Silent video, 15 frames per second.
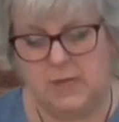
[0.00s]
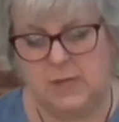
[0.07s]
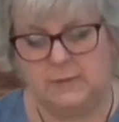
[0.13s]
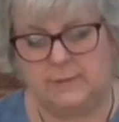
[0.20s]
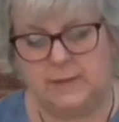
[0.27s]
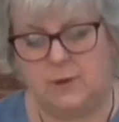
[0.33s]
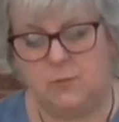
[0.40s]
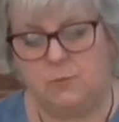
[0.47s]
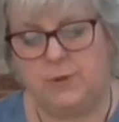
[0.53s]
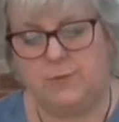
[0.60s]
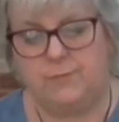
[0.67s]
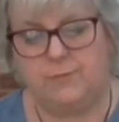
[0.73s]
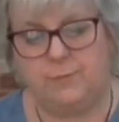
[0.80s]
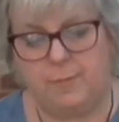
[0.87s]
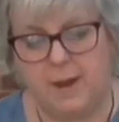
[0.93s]
So
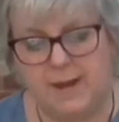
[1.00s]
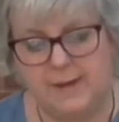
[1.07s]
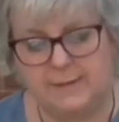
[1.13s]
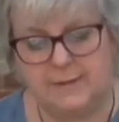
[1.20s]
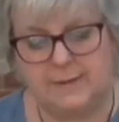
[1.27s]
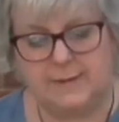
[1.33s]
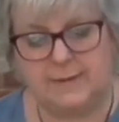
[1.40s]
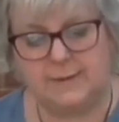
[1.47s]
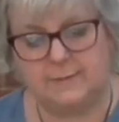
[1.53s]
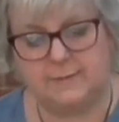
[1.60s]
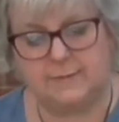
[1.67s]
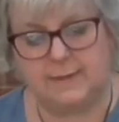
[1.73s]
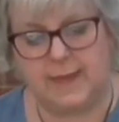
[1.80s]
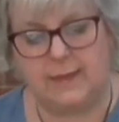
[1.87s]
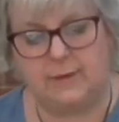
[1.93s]
we've painted little
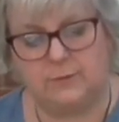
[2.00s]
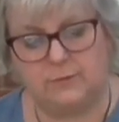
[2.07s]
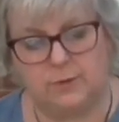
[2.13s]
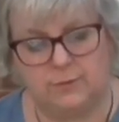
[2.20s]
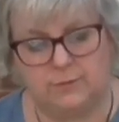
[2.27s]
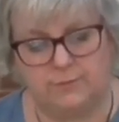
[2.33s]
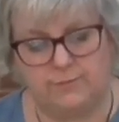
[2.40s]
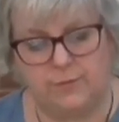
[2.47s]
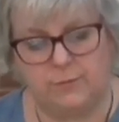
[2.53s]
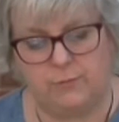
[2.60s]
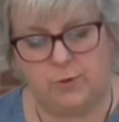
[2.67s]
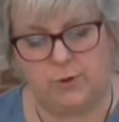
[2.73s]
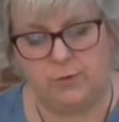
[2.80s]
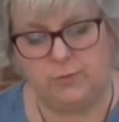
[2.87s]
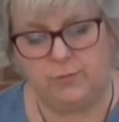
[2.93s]
scales on for the
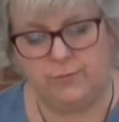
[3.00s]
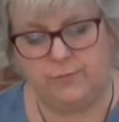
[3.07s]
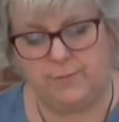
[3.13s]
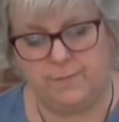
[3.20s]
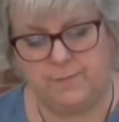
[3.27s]
roof,